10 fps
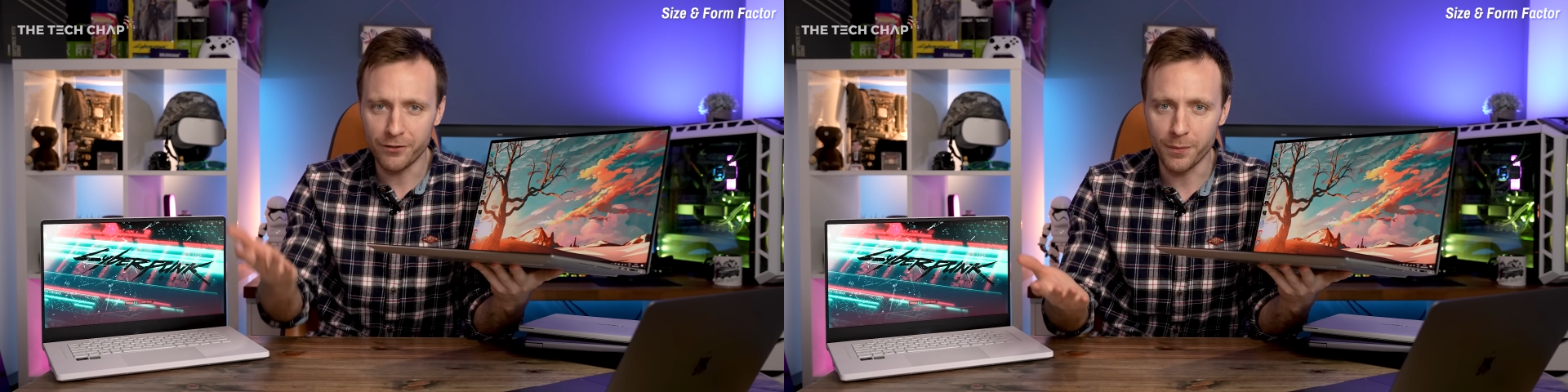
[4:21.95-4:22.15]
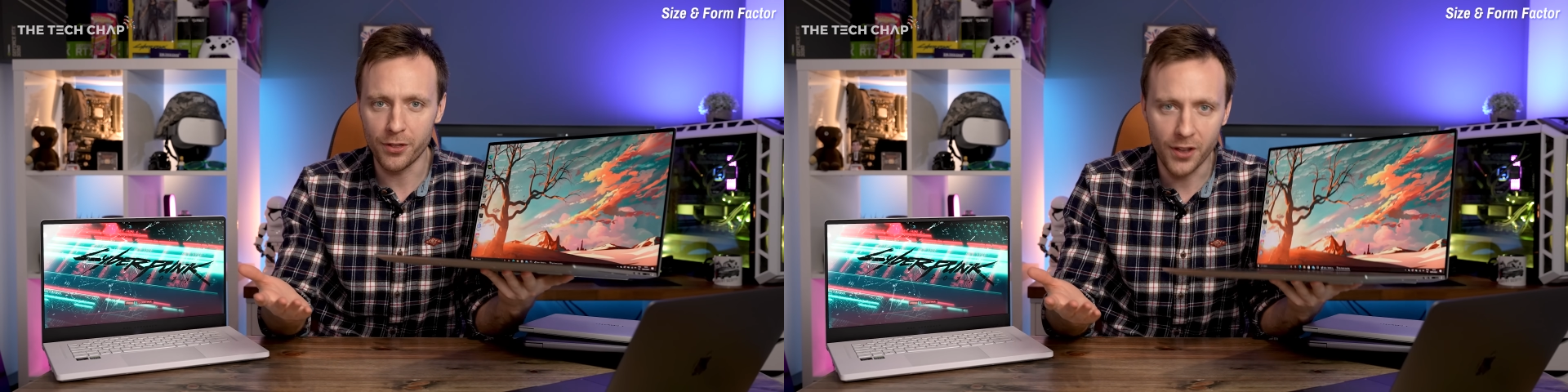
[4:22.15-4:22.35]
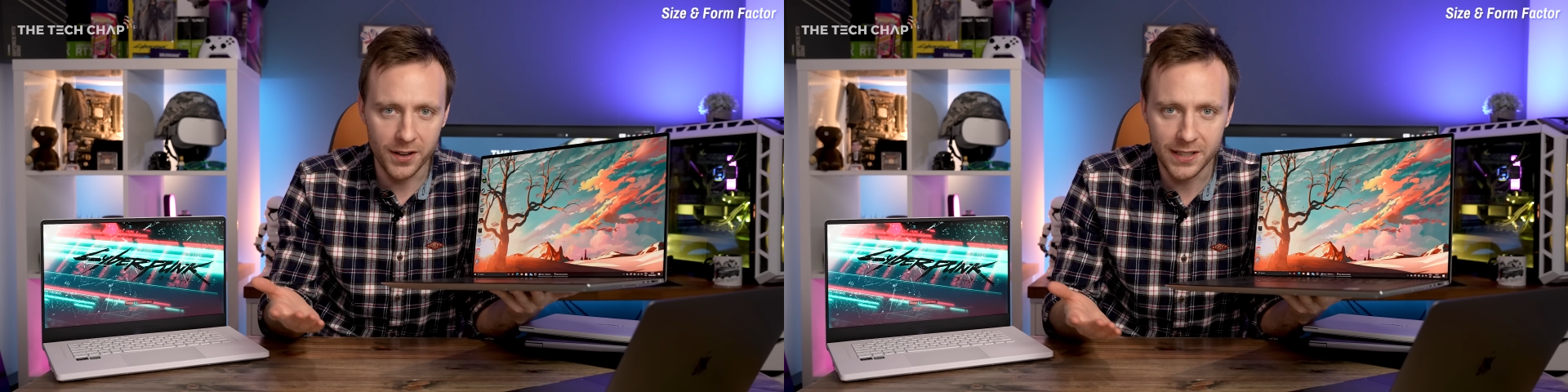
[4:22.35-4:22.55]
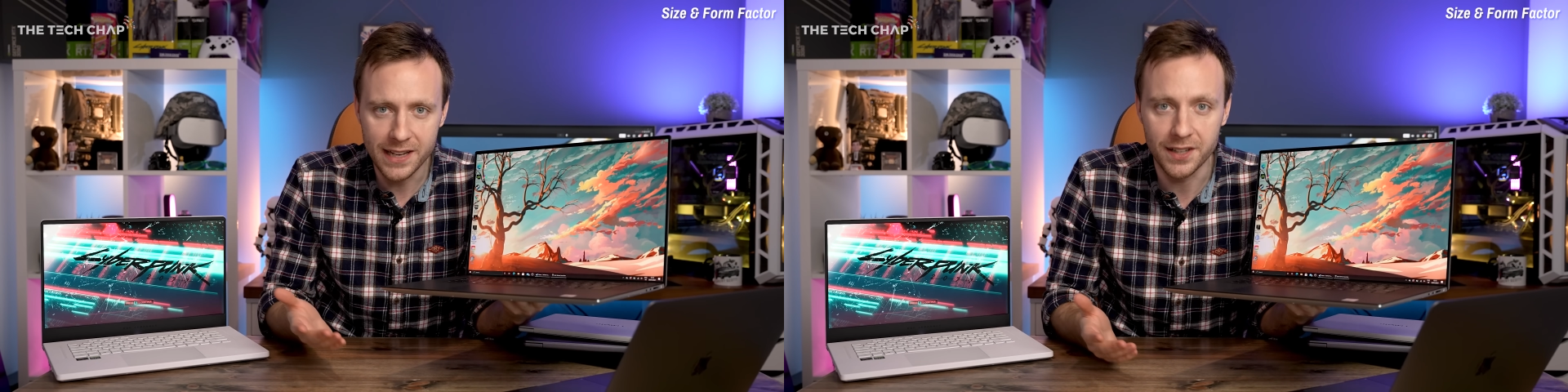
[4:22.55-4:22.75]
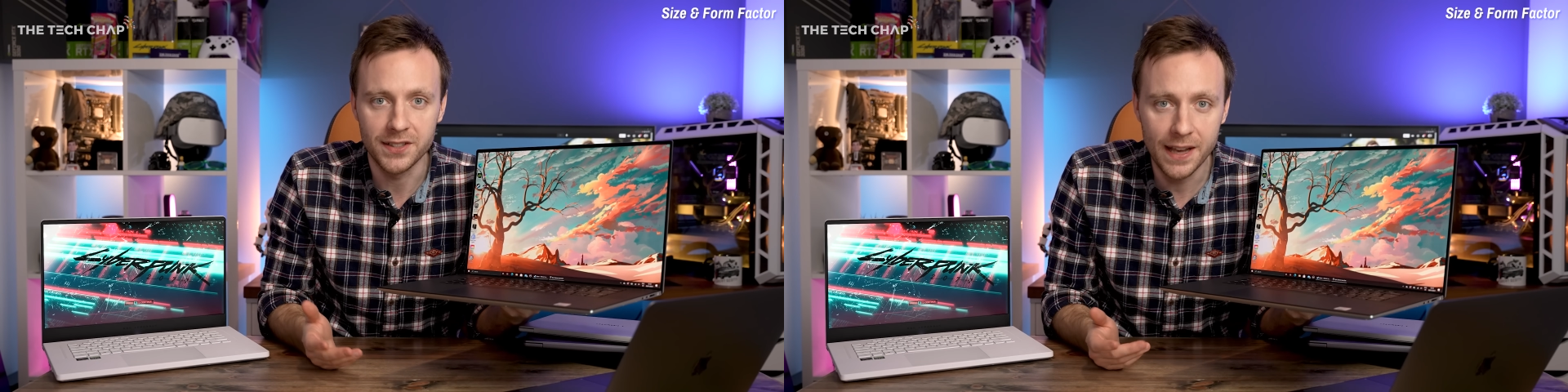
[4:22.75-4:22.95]
from
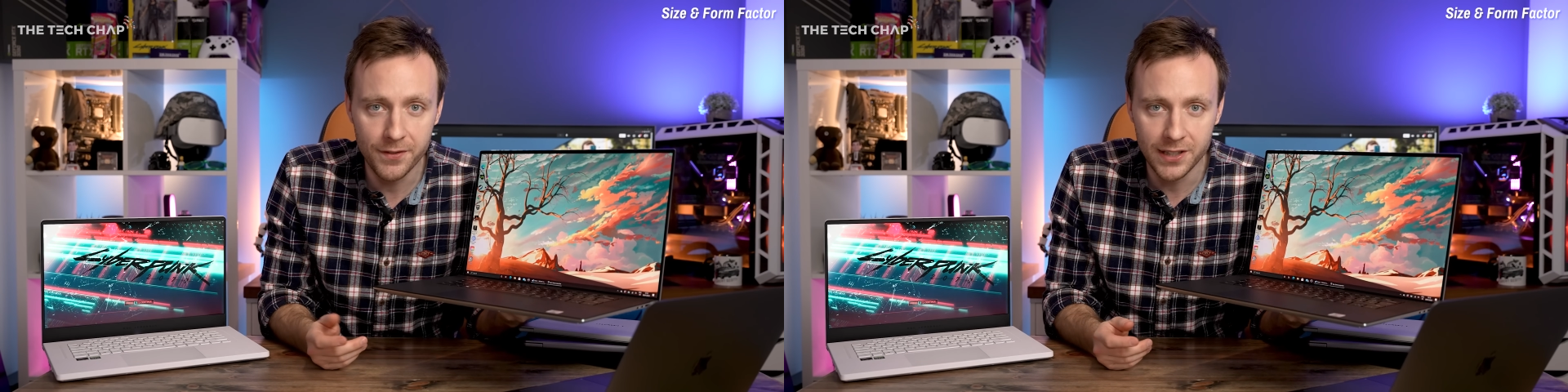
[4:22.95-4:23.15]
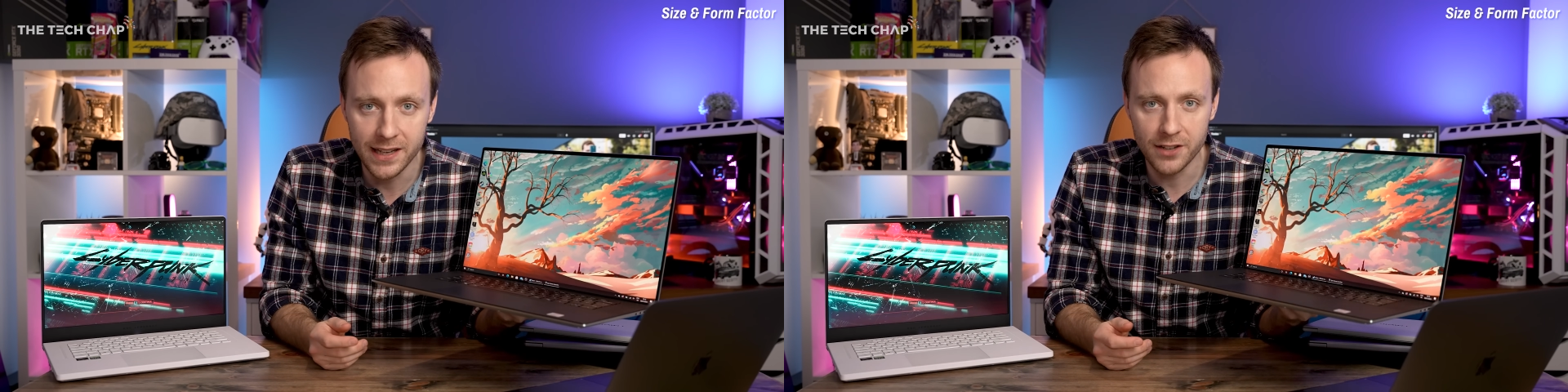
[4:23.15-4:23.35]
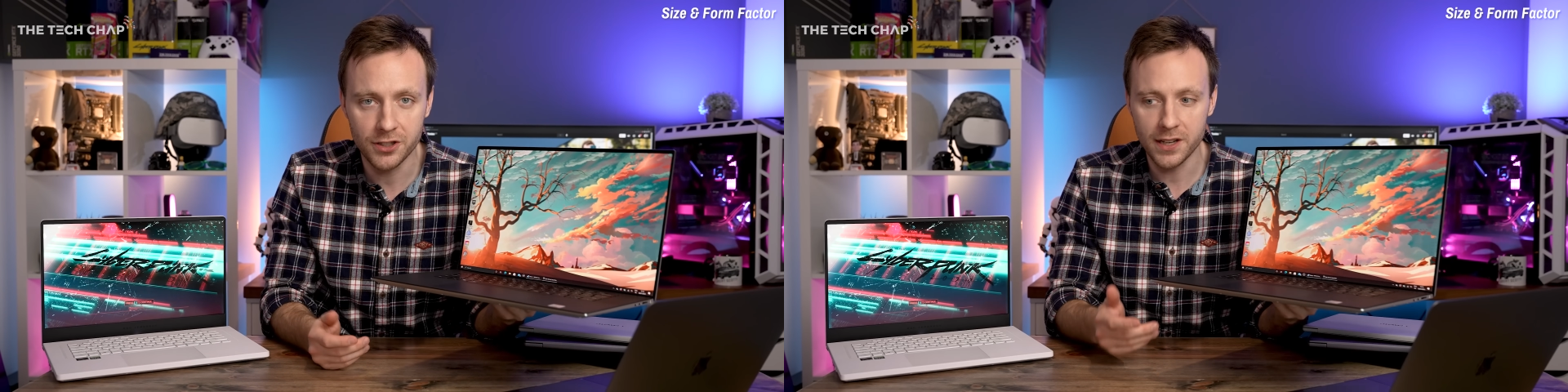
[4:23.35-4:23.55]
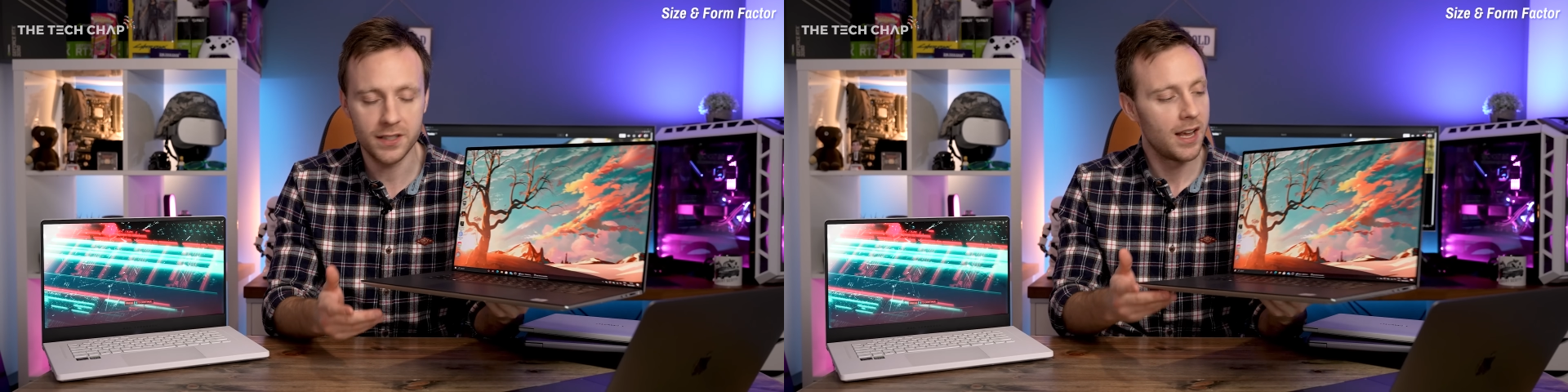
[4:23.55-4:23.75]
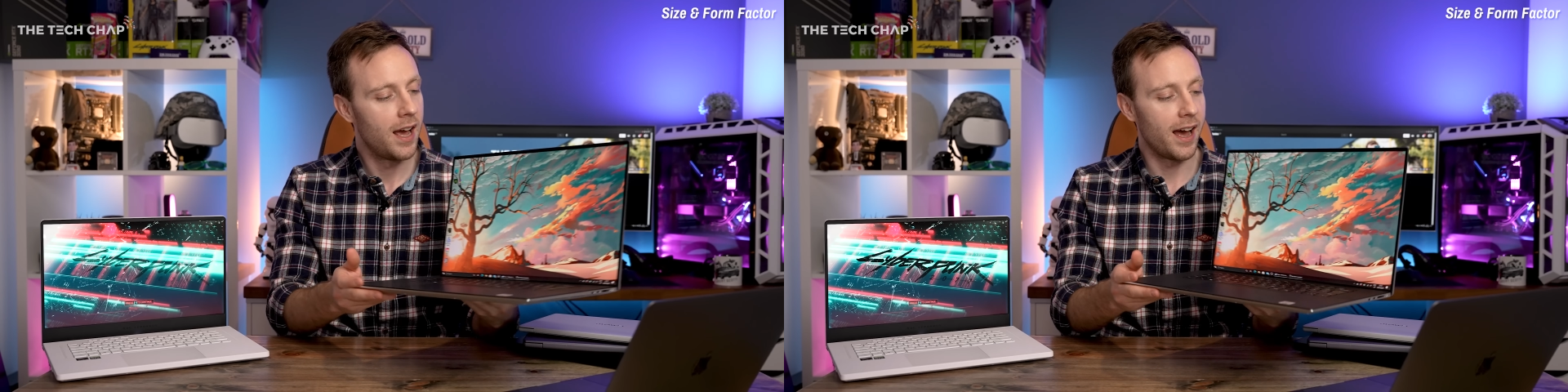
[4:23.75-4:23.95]
thirteen to seventeen inches.